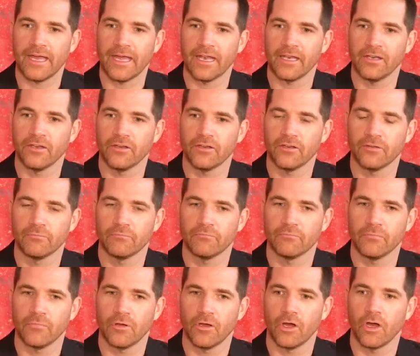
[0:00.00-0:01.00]
and
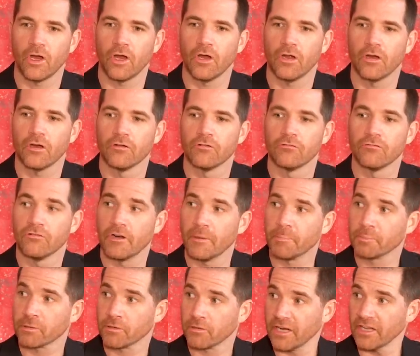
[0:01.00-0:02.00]

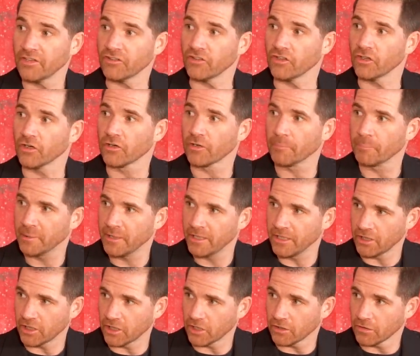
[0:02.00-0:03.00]
repress your
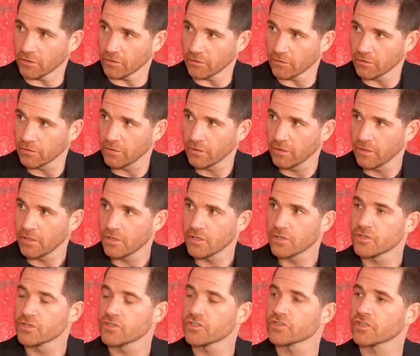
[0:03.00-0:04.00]
opinion oh.
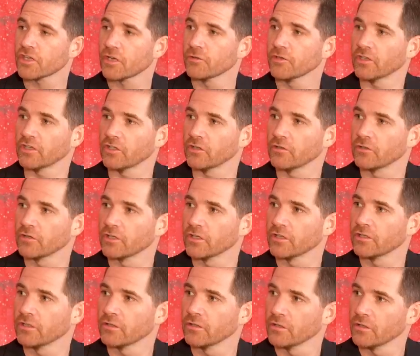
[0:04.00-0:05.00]
so that you
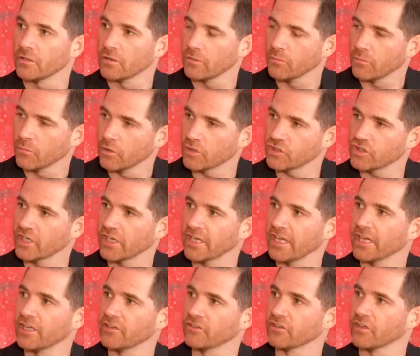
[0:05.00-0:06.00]
could watch your
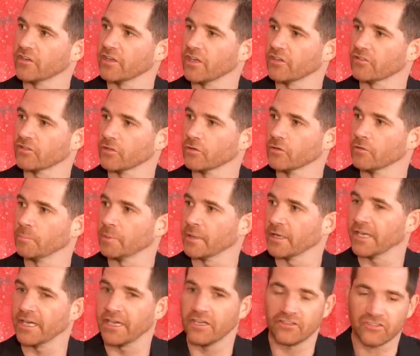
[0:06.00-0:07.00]
kids at their school
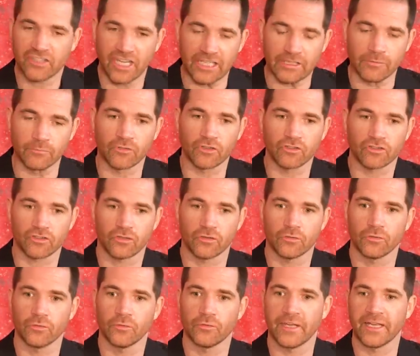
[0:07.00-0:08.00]
plays, take them to
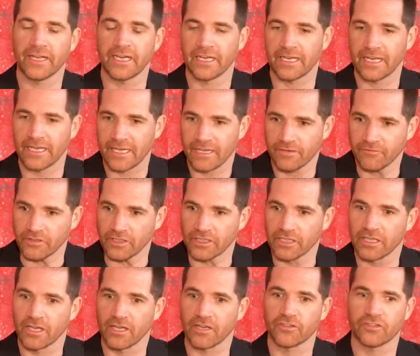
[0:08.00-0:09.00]
school, they could have your
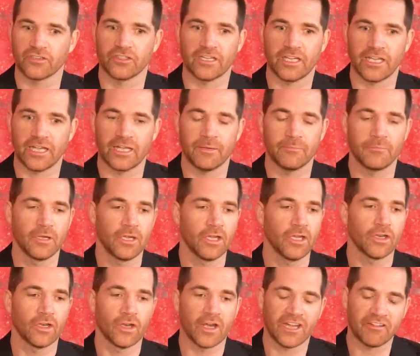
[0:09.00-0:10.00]
last name,
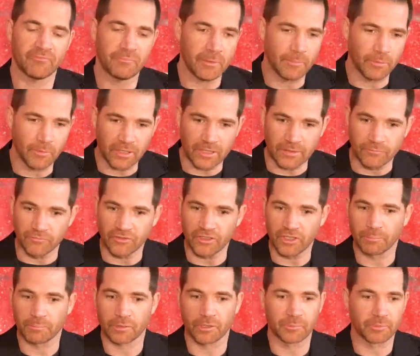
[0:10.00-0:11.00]
not have people come for
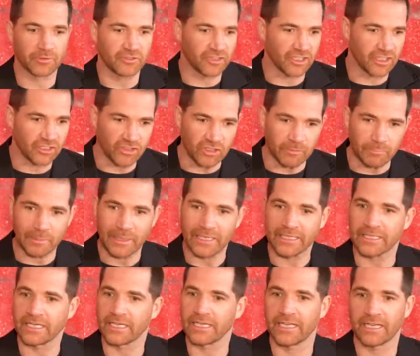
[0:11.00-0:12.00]
your properties, your
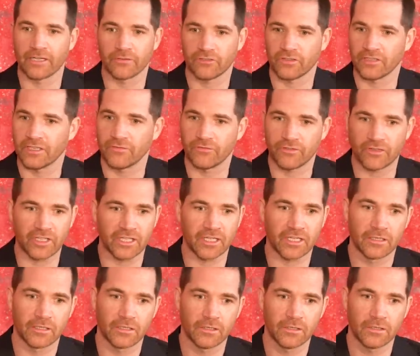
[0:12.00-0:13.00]
bank accounts, and
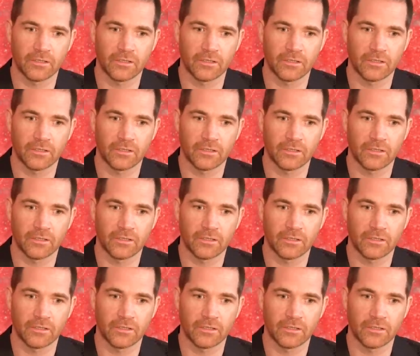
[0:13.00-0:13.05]
everything.